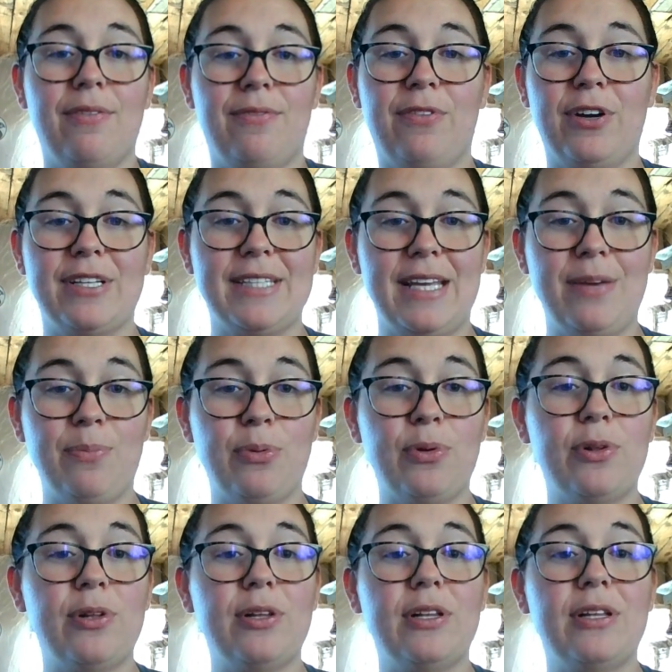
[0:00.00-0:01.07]
For
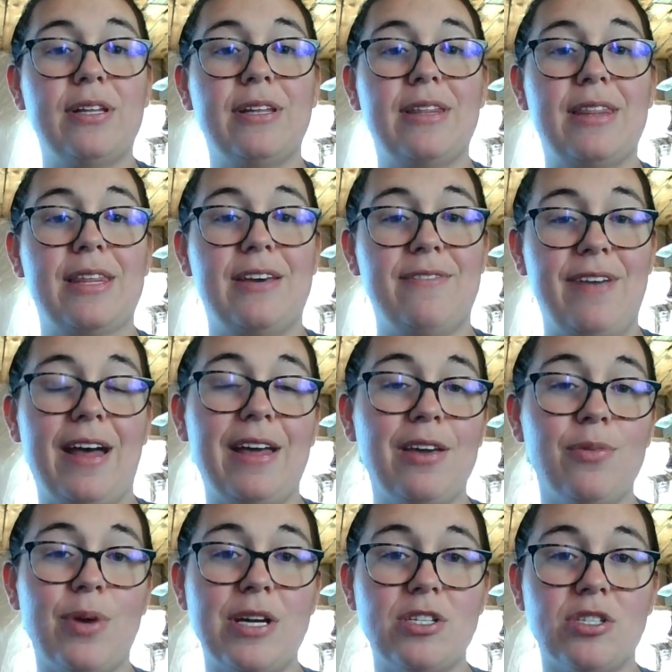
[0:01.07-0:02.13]
example, the
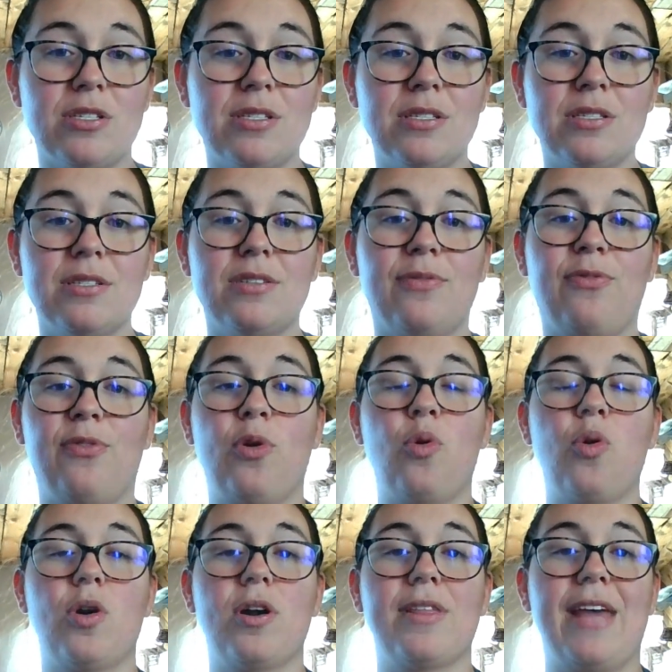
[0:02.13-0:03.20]
valuations
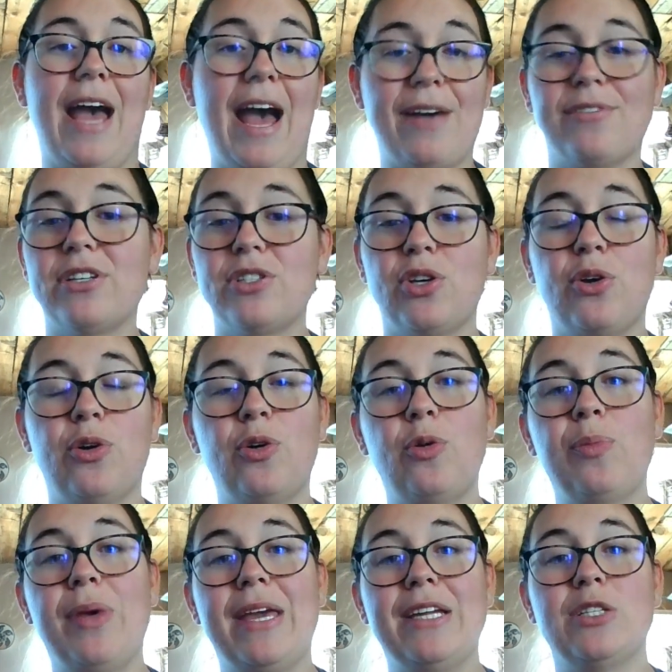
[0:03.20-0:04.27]
for the average
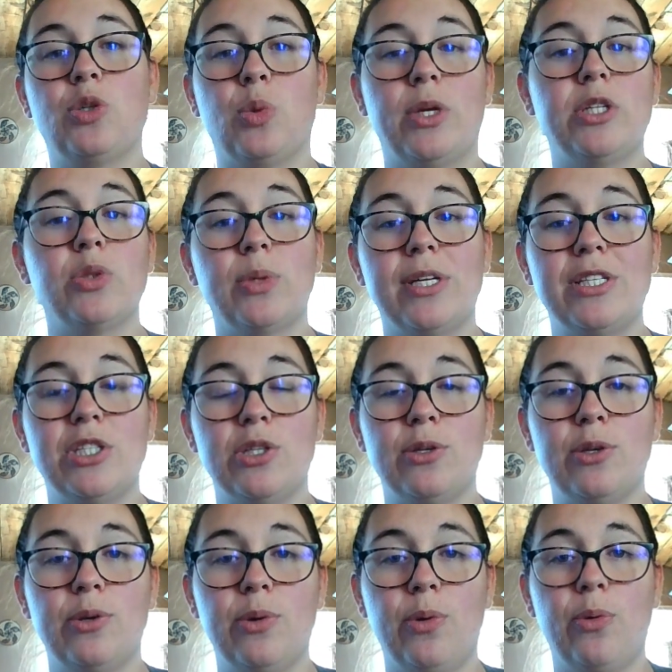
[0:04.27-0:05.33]
home in
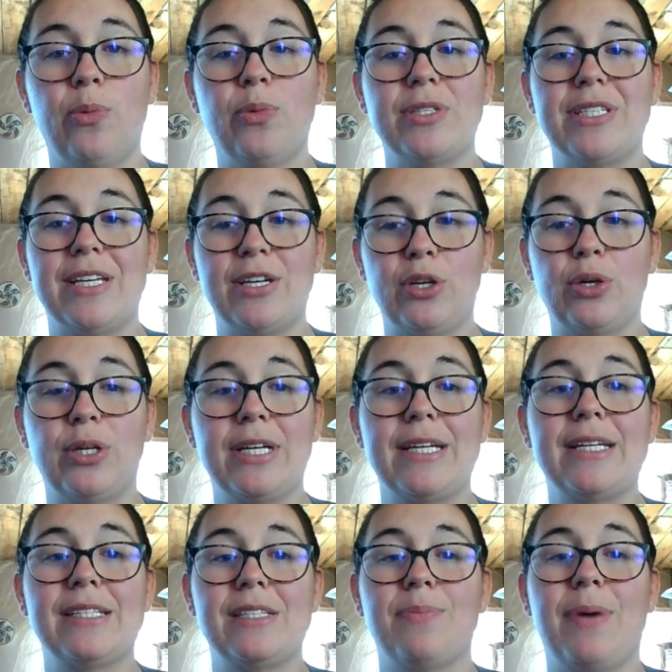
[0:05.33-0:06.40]
2022 was
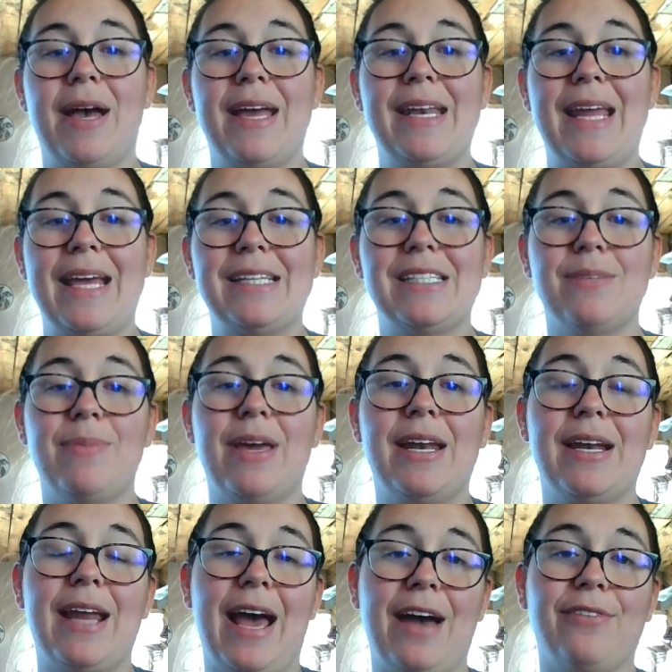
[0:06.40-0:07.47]
increased by an
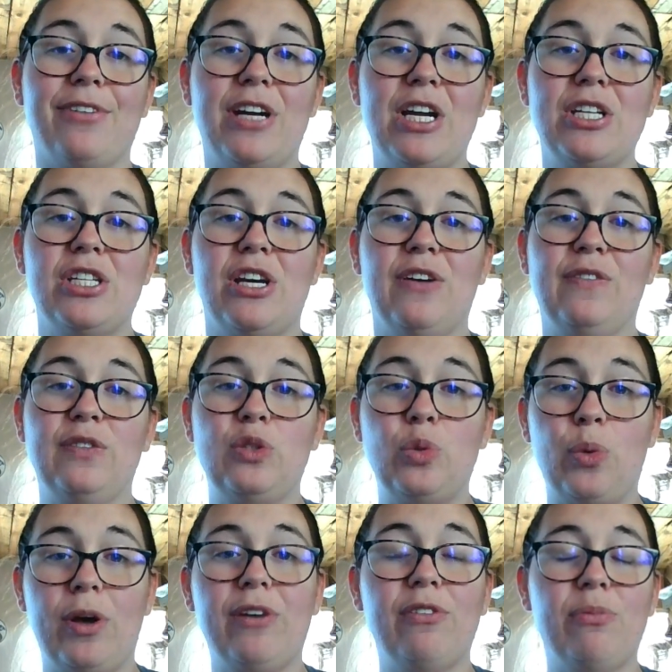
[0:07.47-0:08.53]
estimated average of
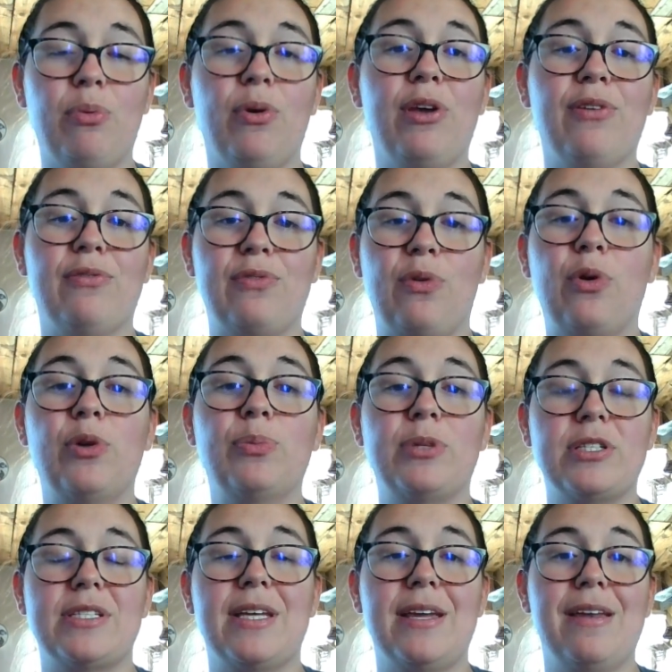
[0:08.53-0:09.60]

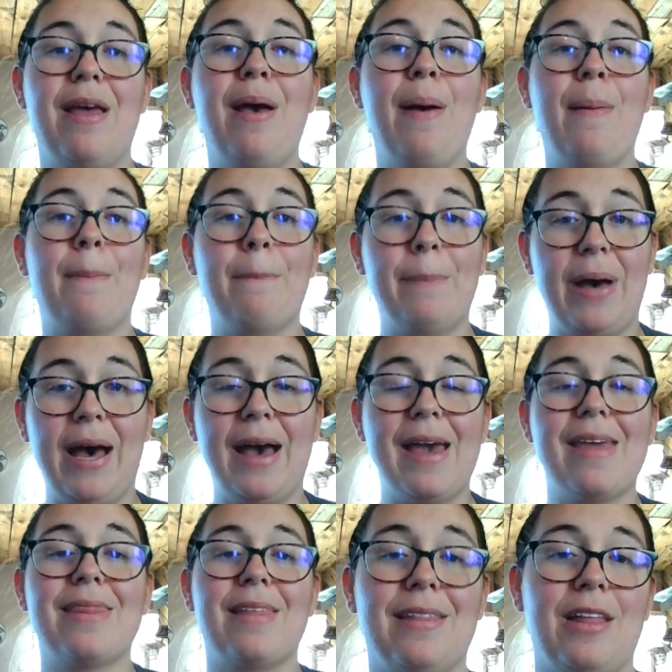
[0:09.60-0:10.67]
12.4%
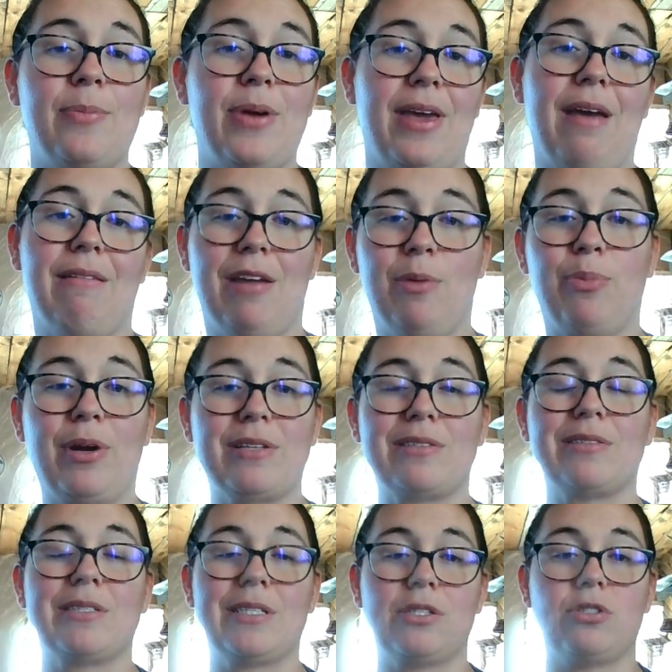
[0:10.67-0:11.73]
by Lubbock County
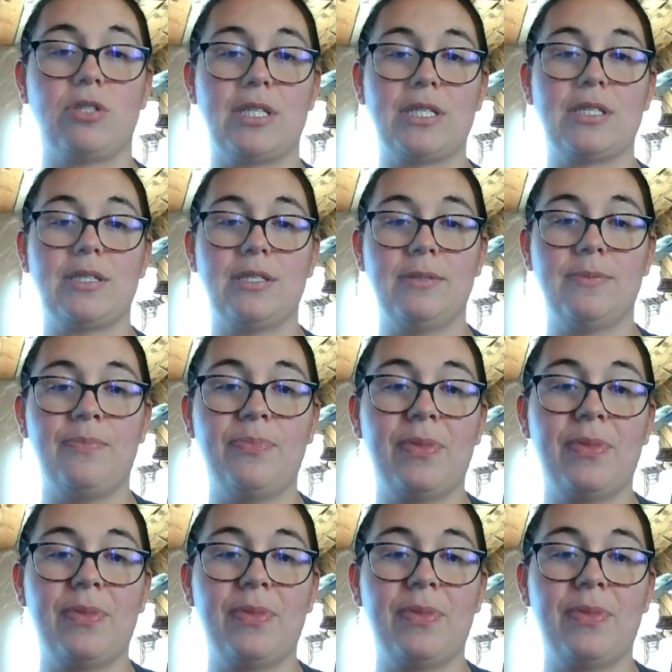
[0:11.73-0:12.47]
Appraisal District.